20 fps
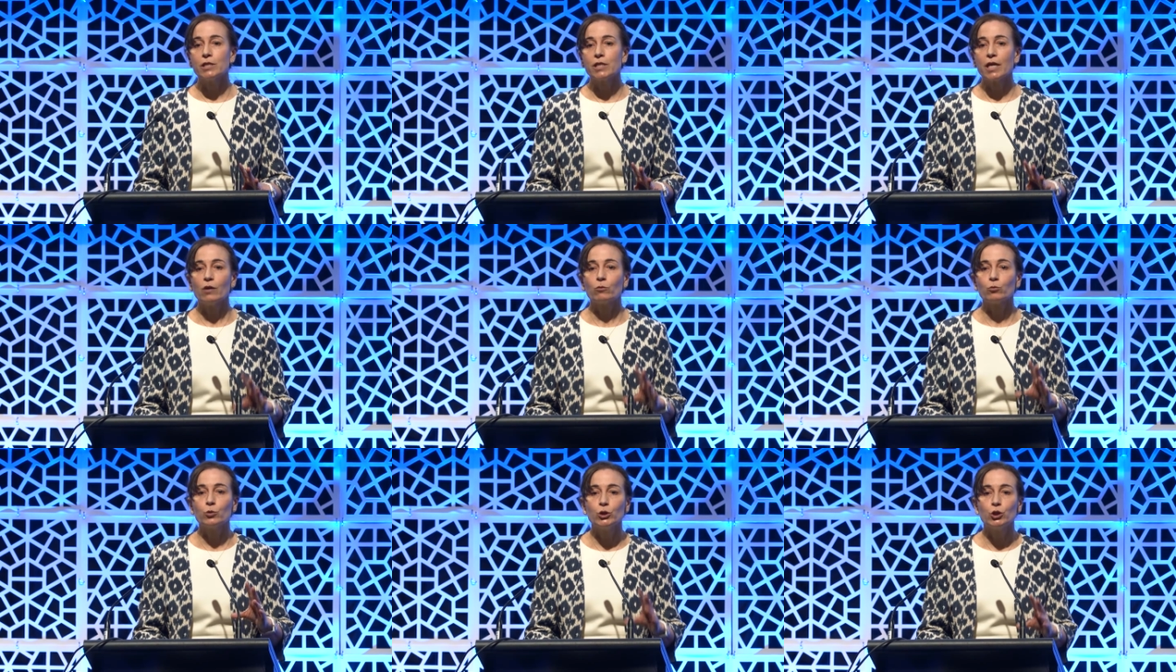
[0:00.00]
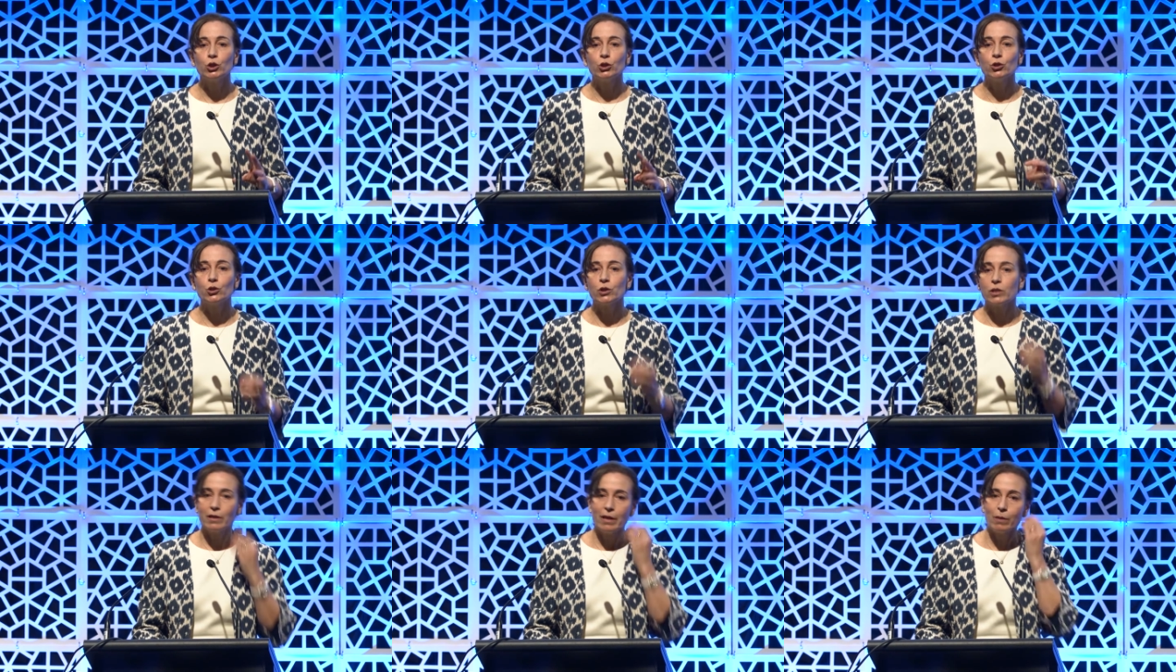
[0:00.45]
can
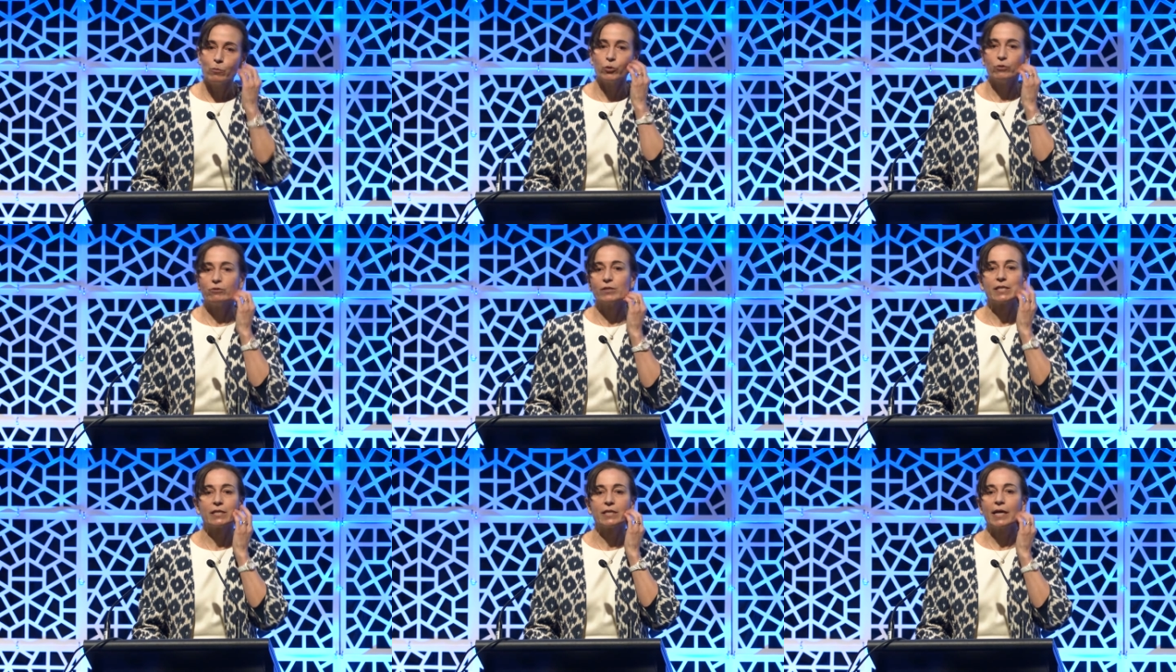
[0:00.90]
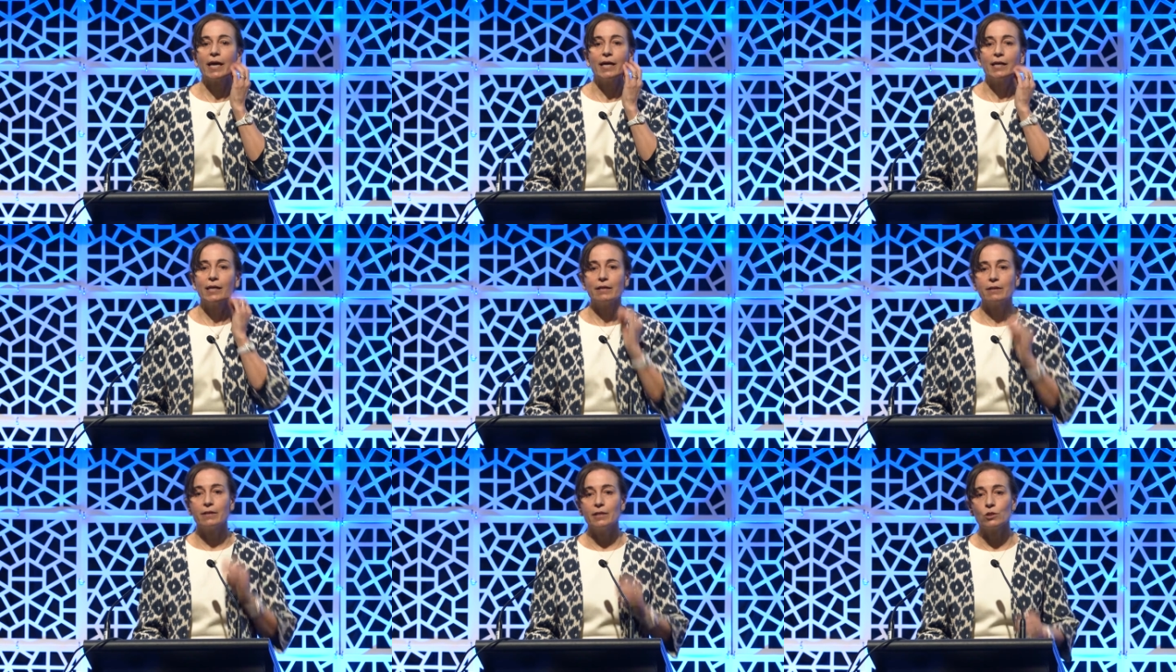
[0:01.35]
reduce the number of
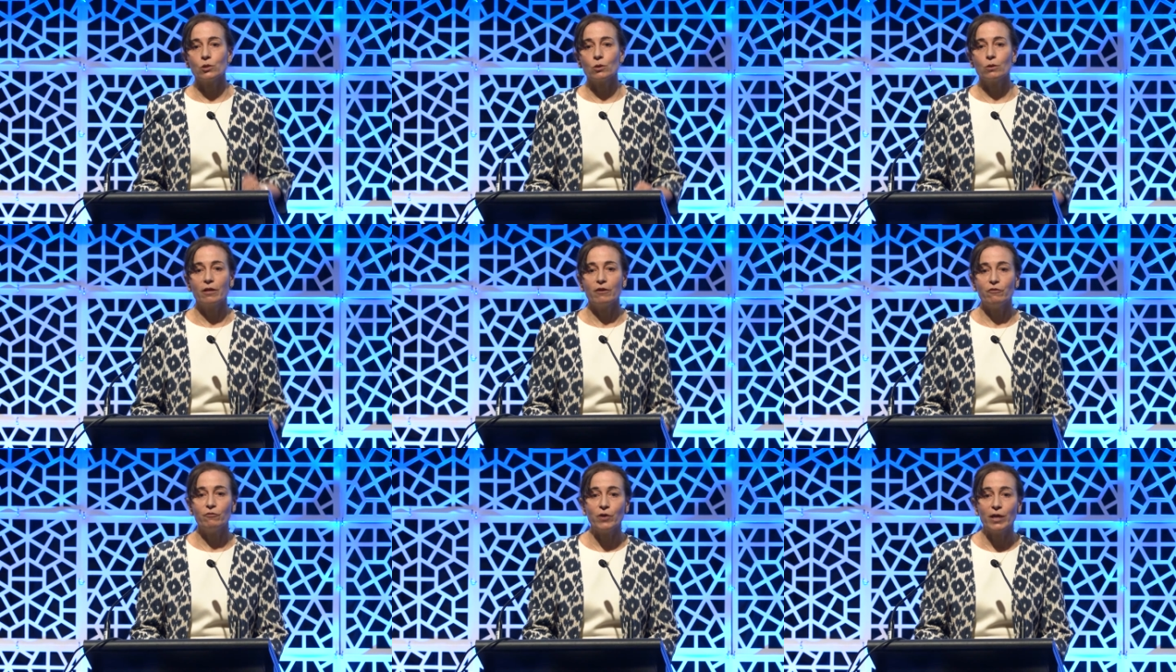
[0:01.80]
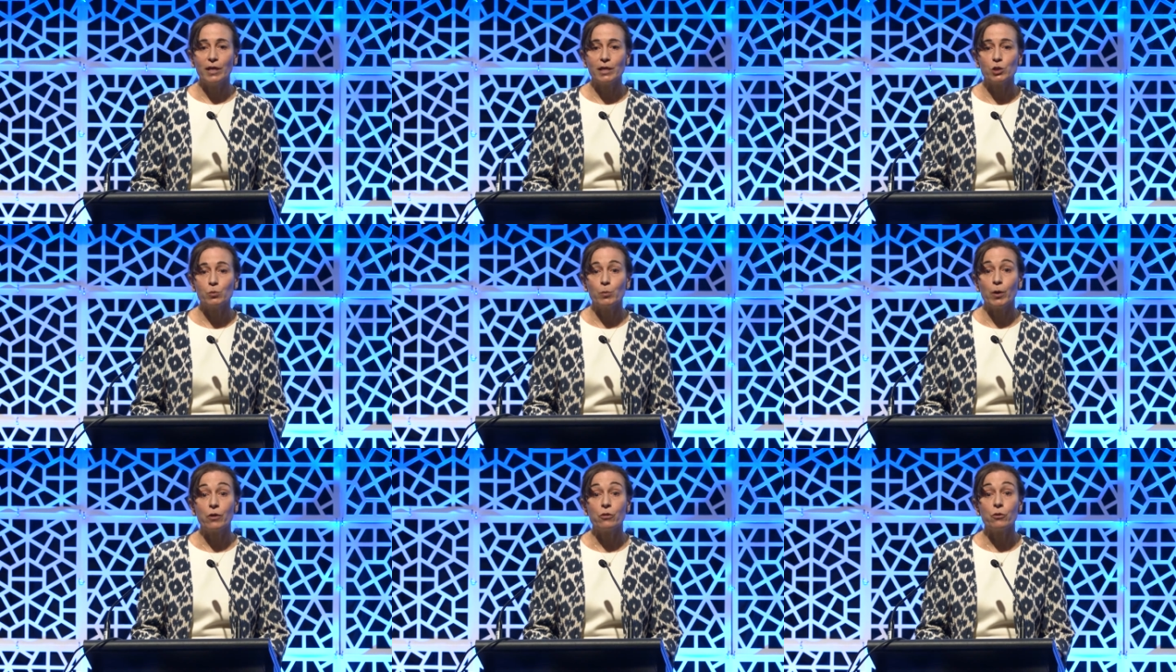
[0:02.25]
scaly things on their face
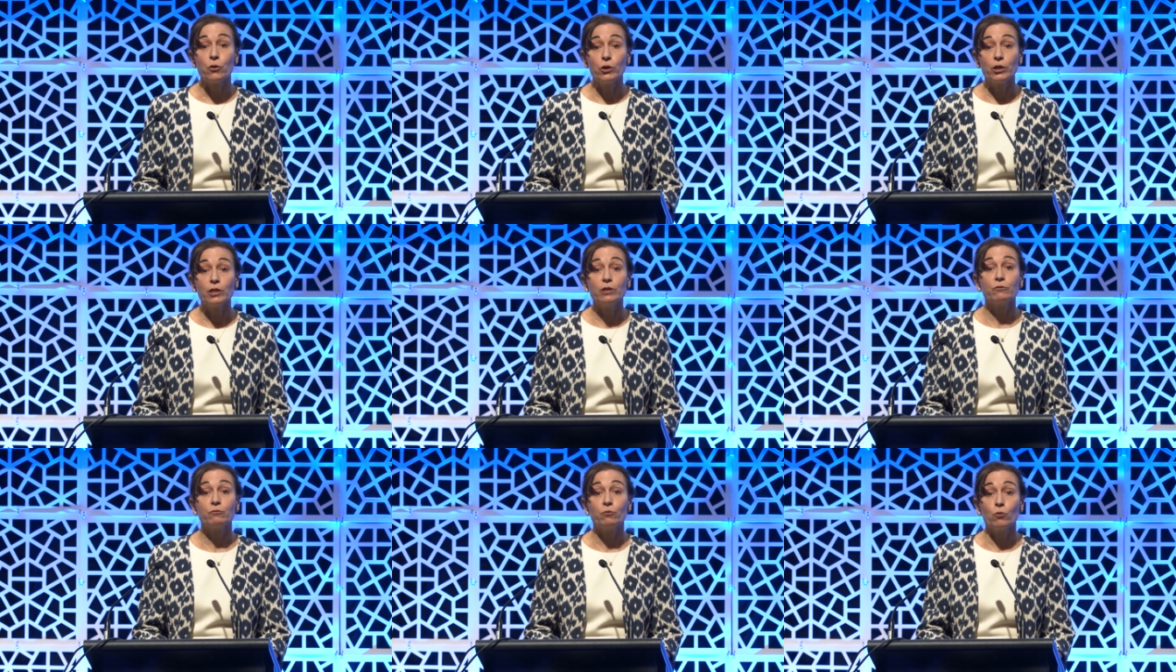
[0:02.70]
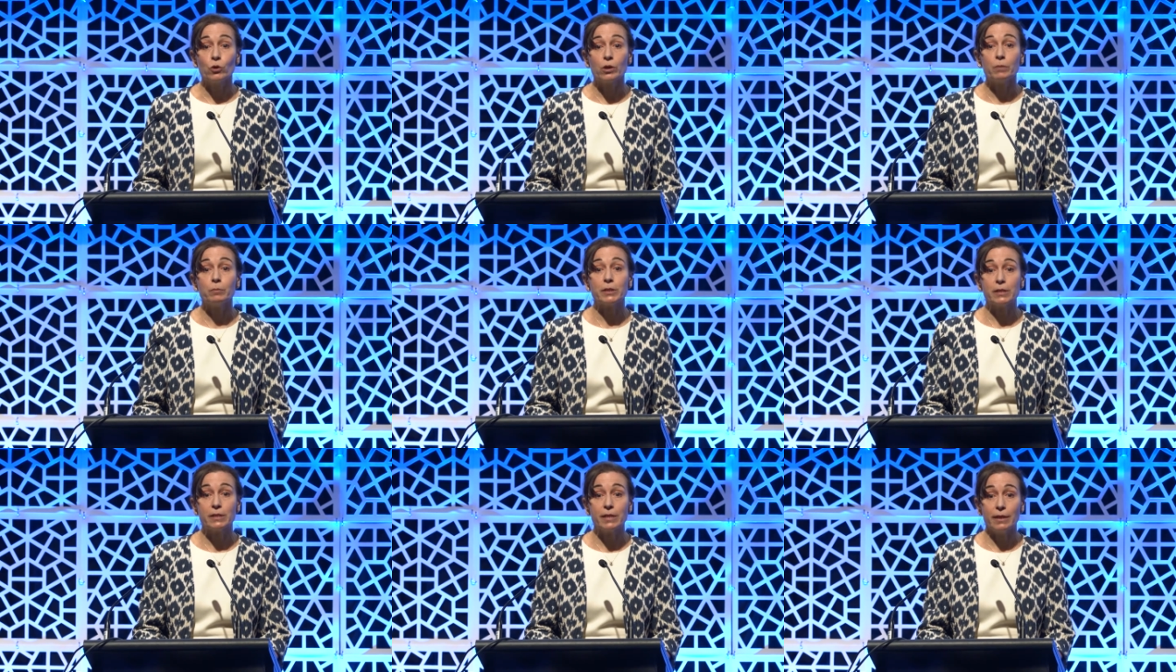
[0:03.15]
by 30 to
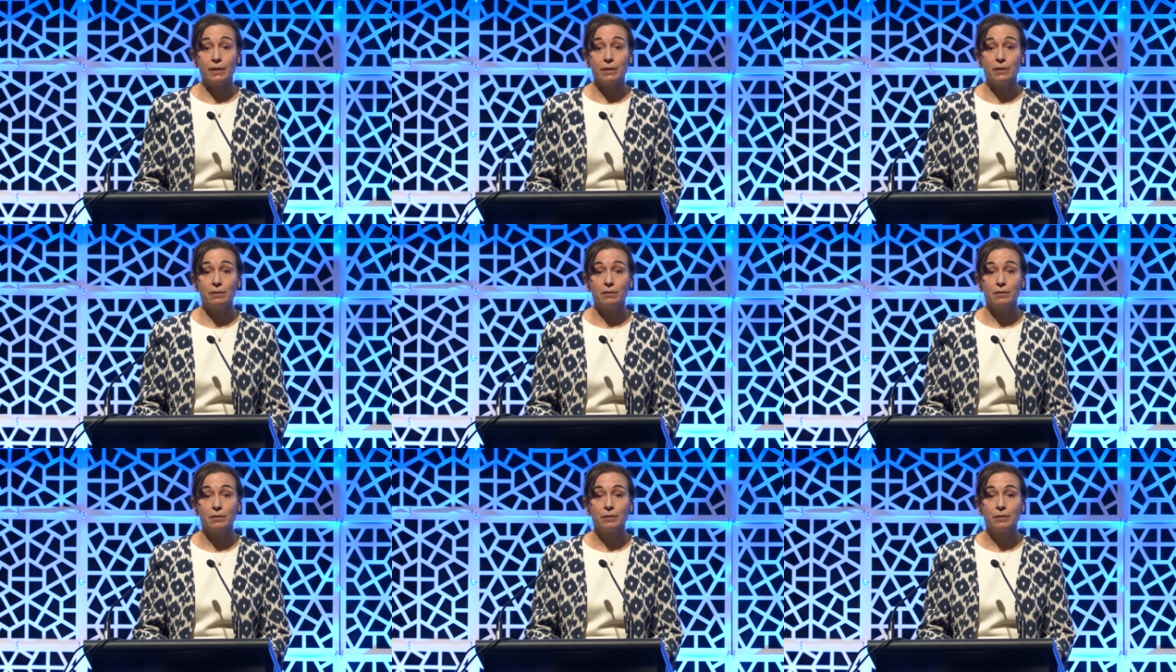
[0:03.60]
40%.